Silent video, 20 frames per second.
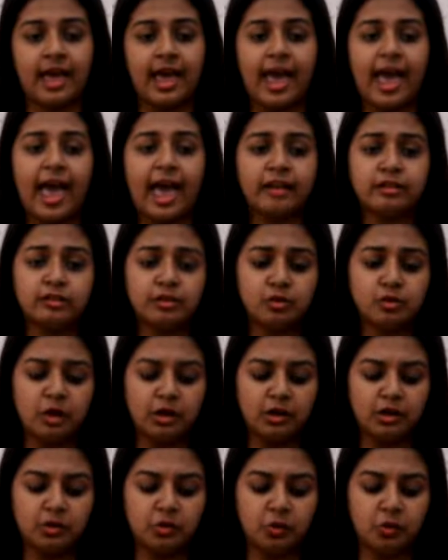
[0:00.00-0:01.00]
As you
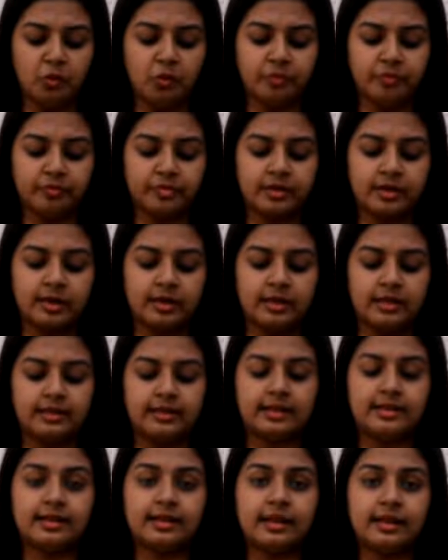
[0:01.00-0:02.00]
all know,
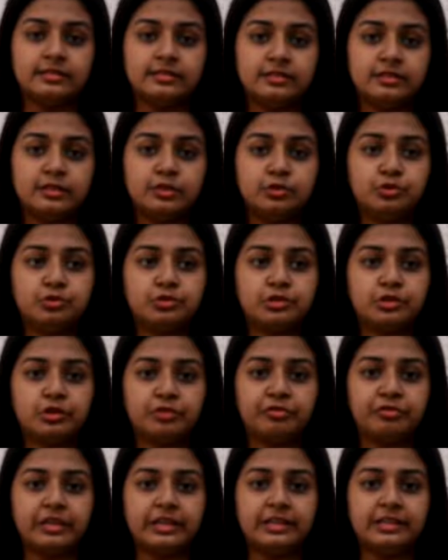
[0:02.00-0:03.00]
that the Constitution
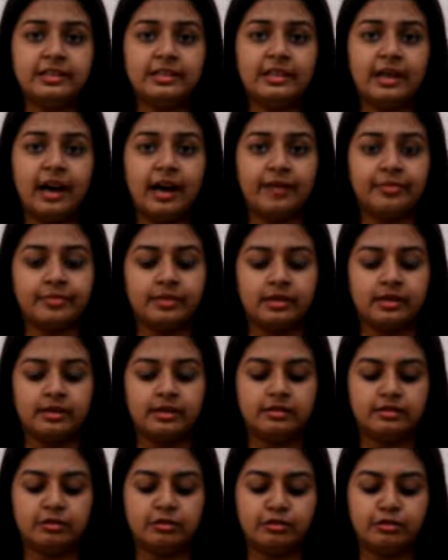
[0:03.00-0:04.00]
of India
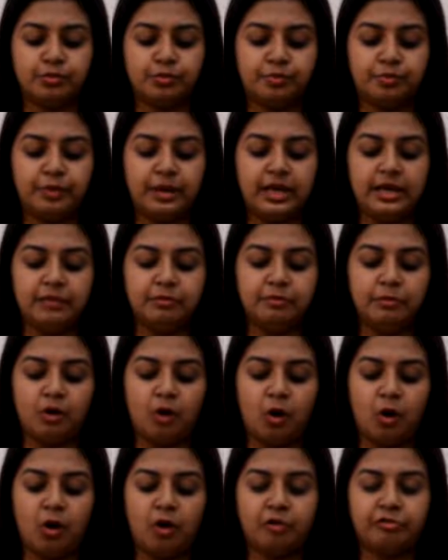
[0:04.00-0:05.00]
is the supreme
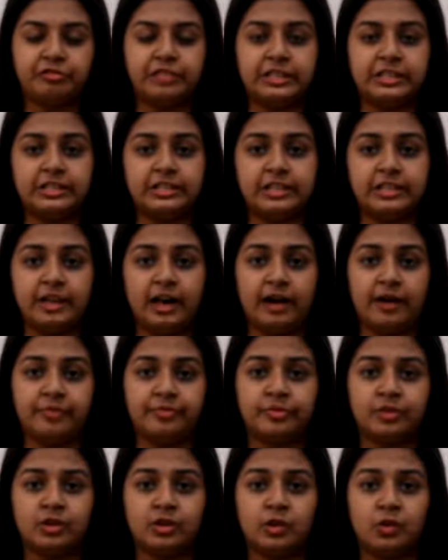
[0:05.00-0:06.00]
law of India,
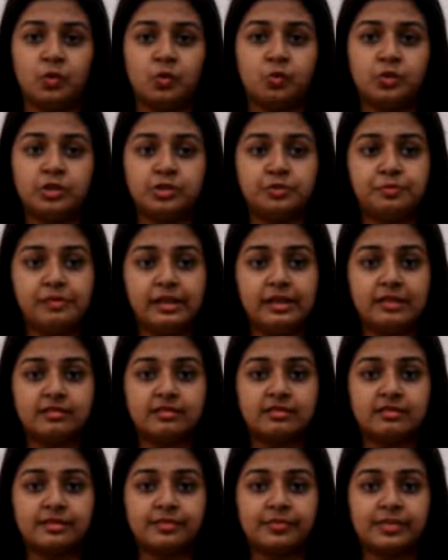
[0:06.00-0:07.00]
which
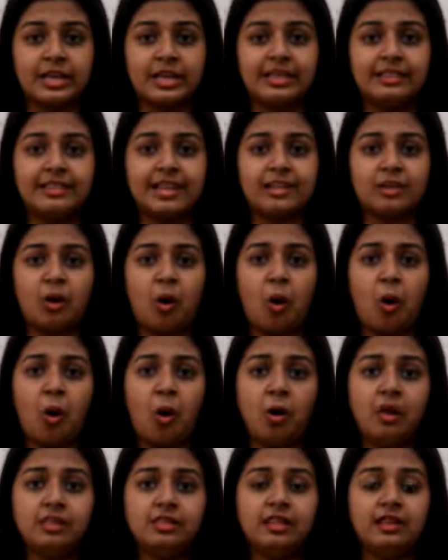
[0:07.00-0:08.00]
means that
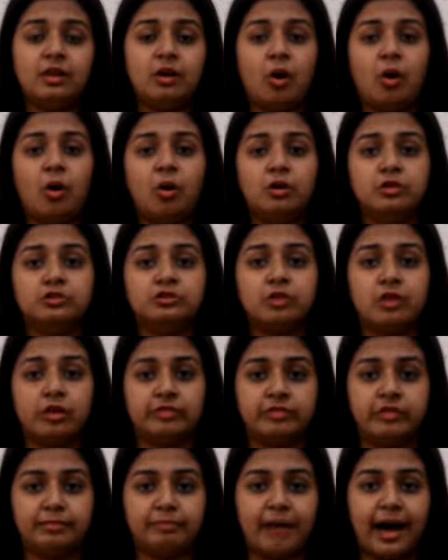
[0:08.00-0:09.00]
all the laws
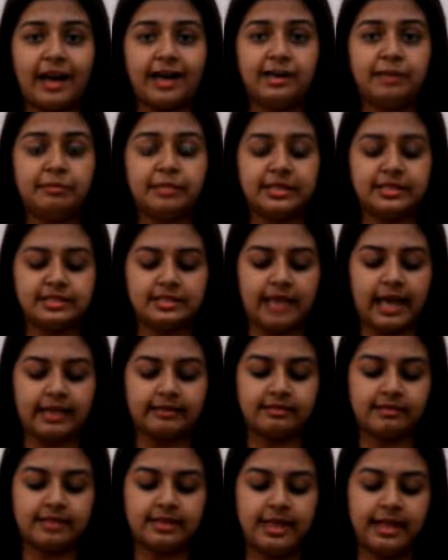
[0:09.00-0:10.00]
of the Parliament
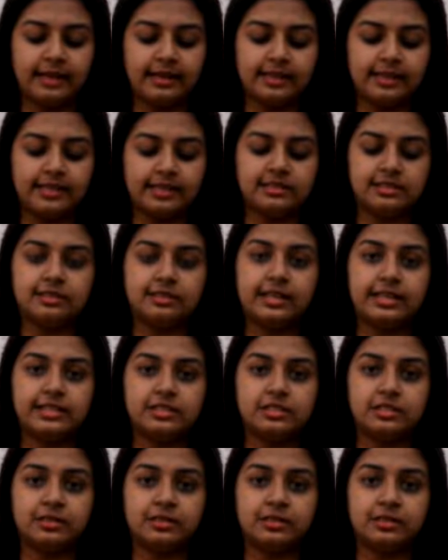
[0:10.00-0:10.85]
and state legislature